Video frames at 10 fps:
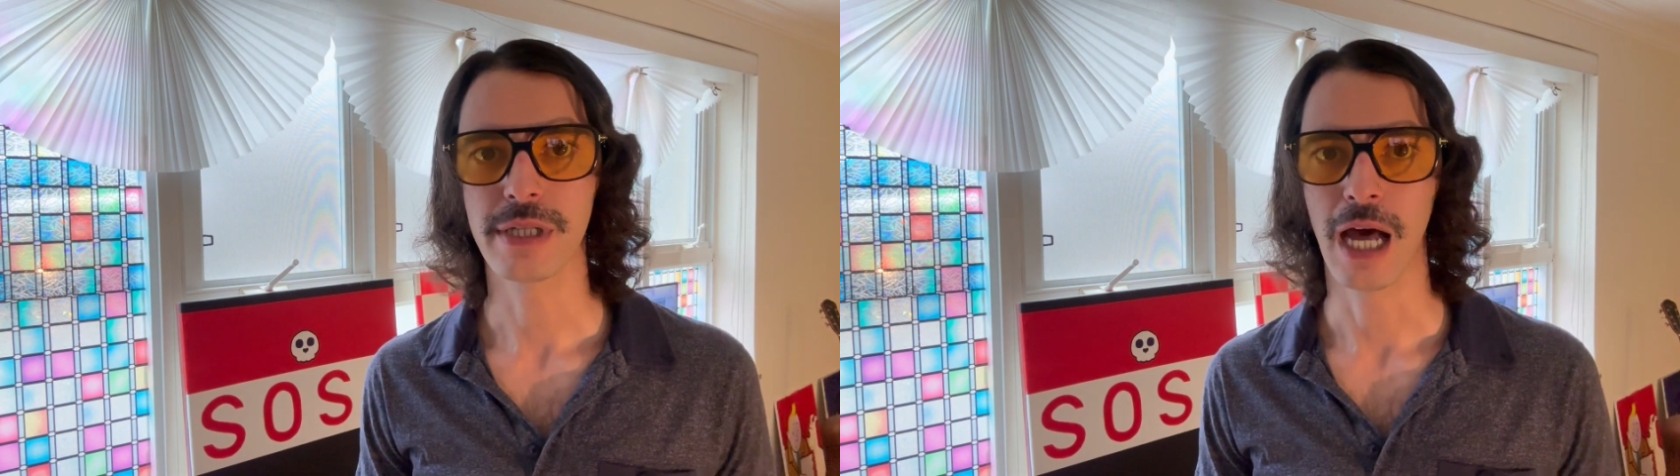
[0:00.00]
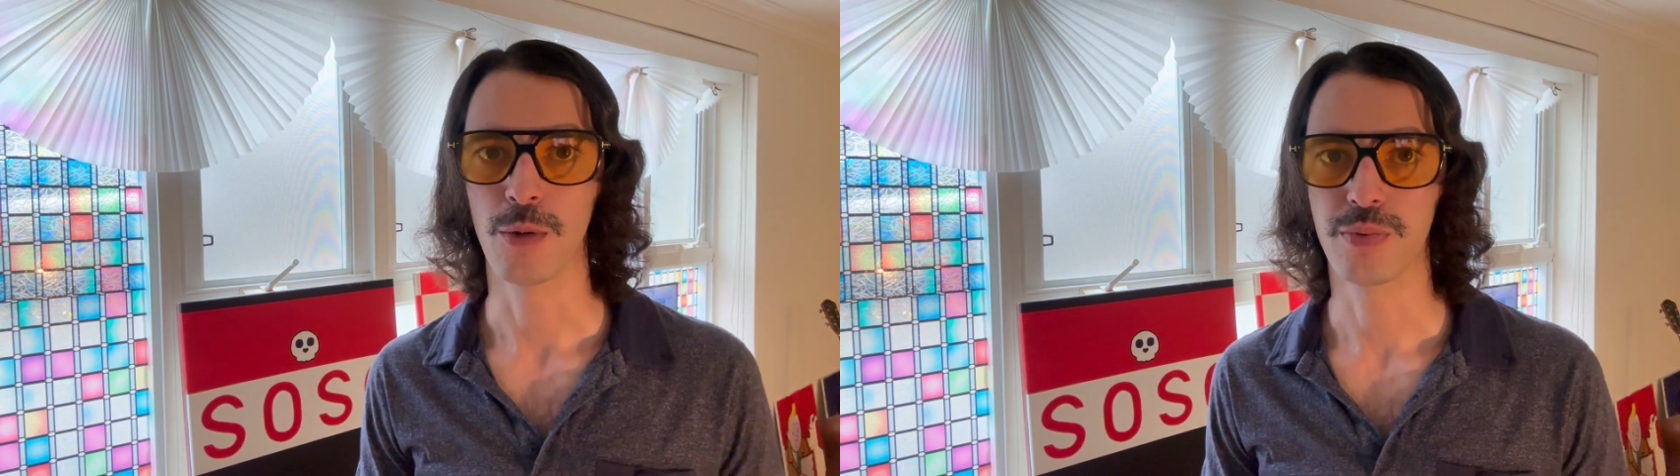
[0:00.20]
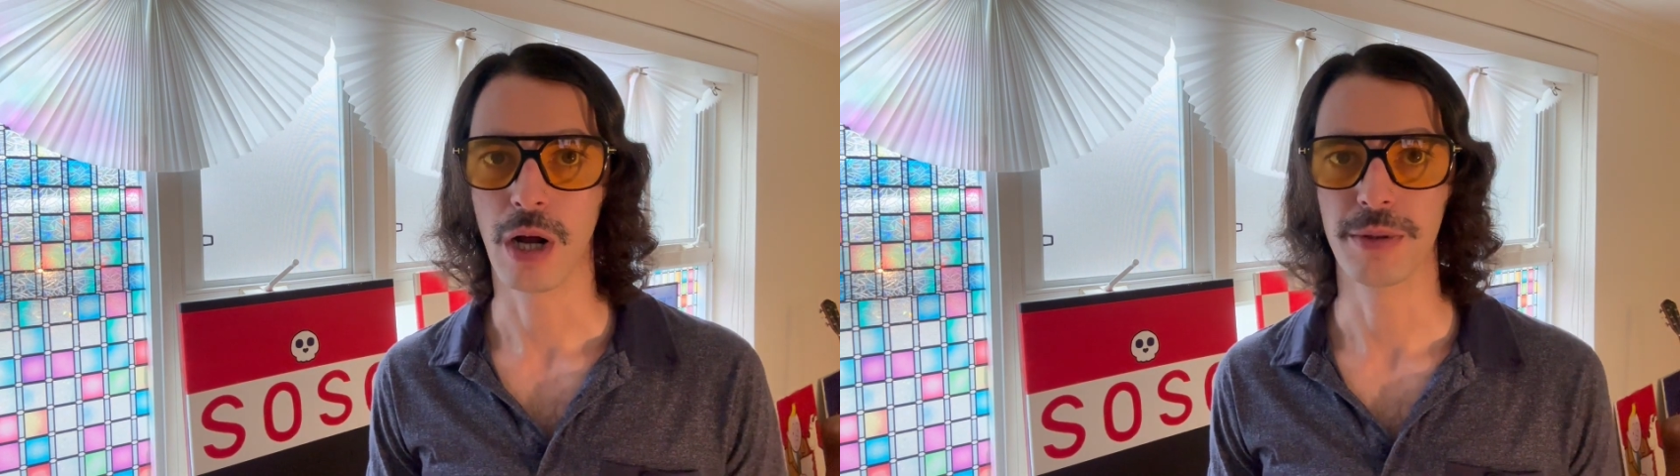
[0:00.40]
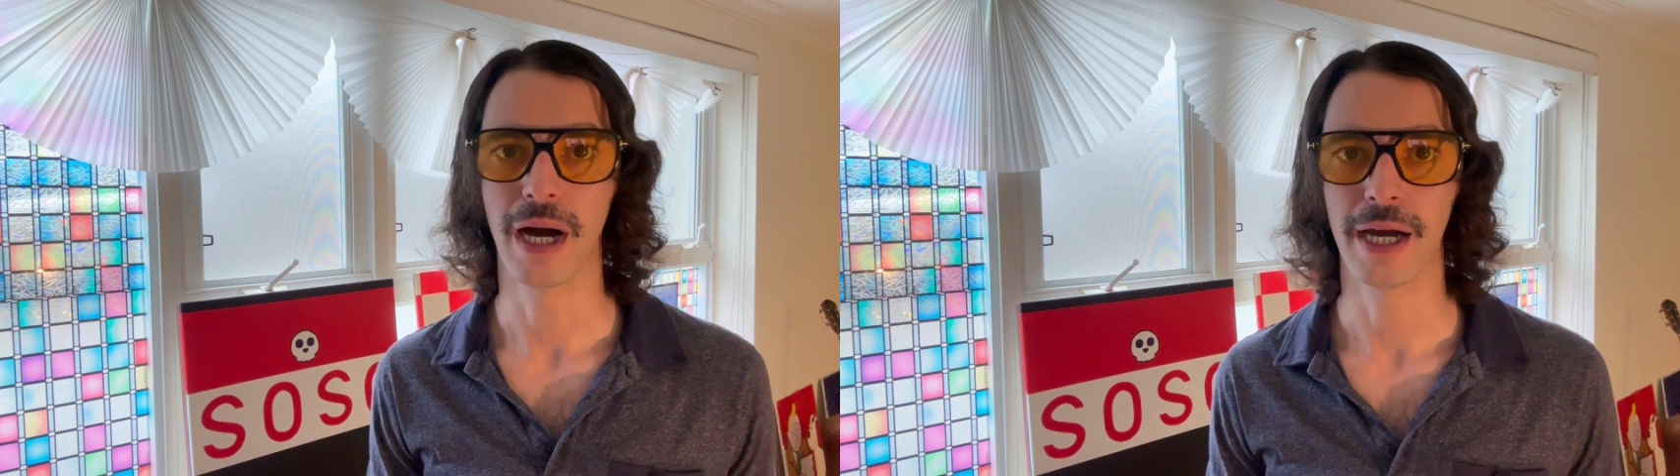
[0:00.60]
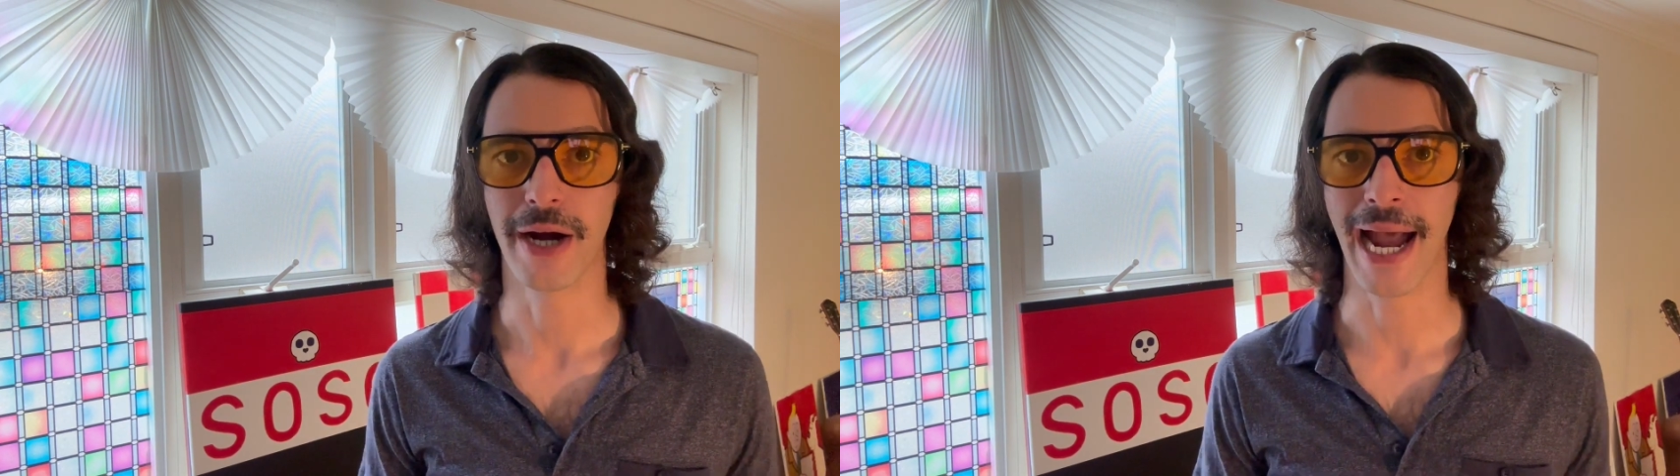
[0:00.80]

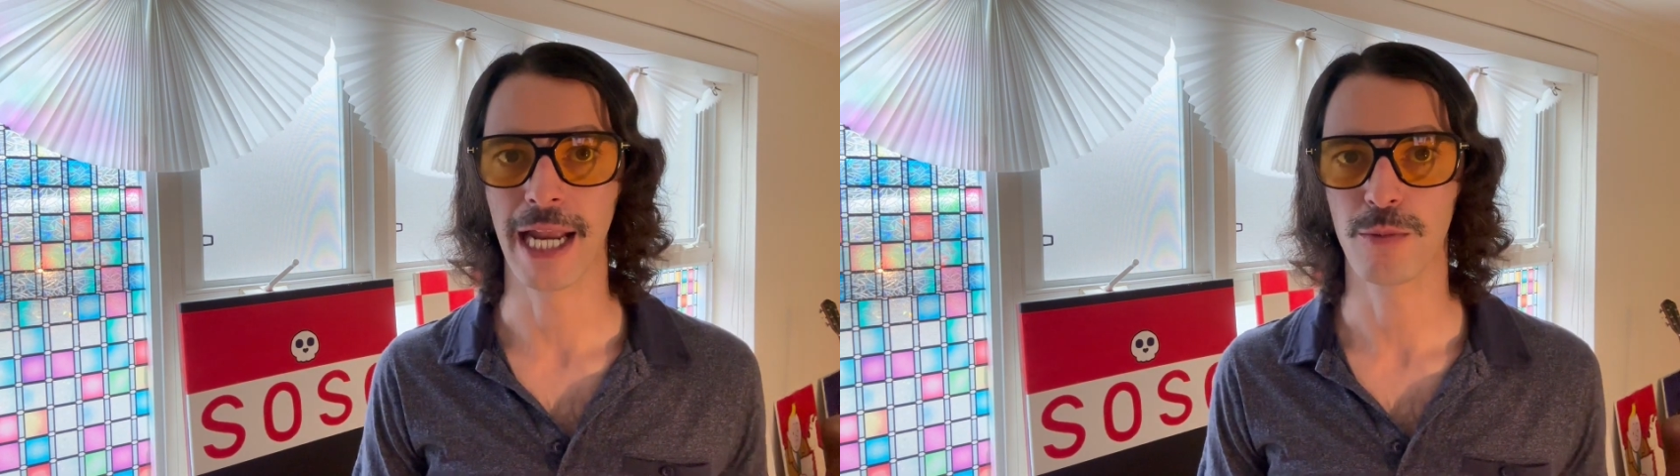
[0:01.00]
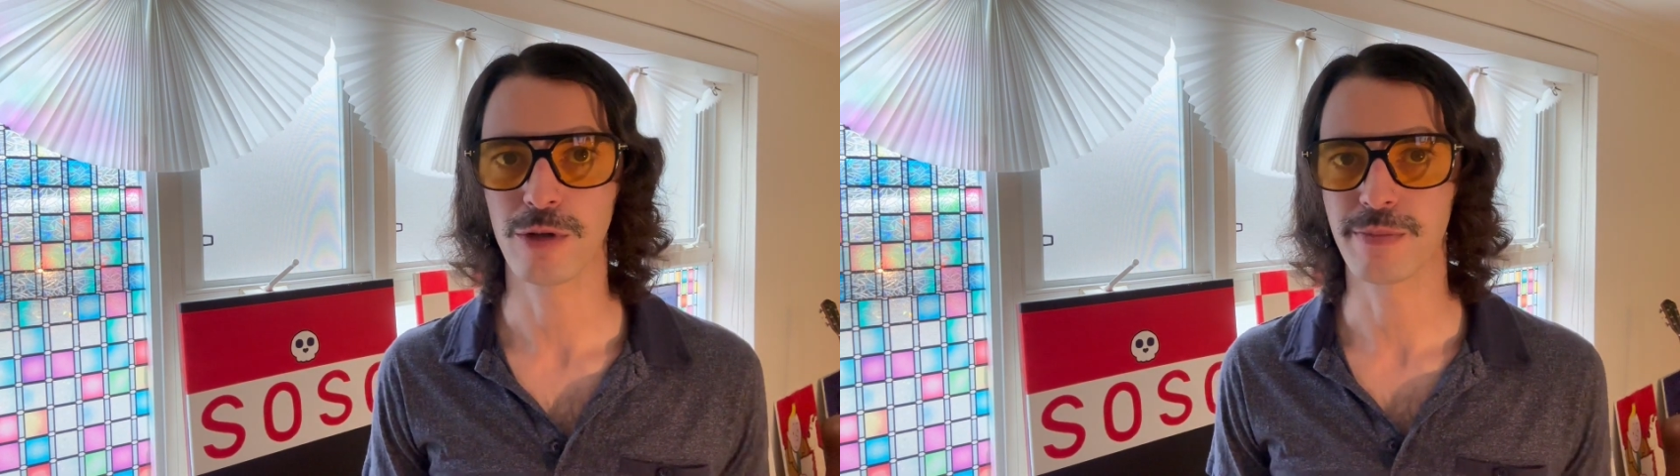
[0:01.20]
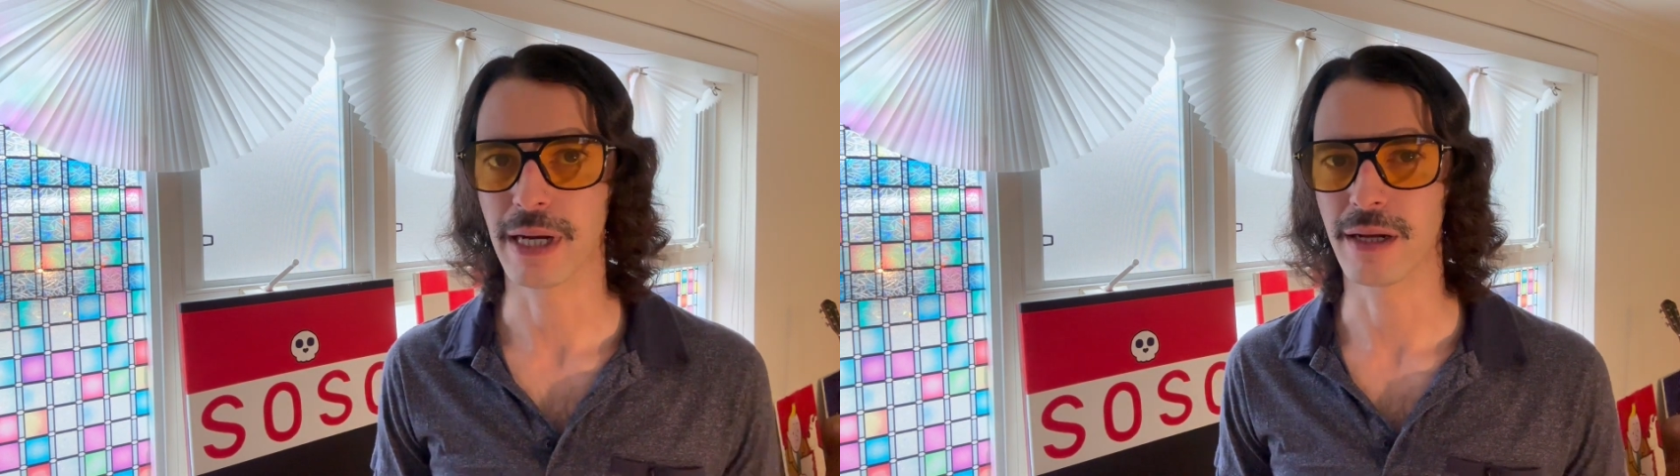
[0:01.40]
but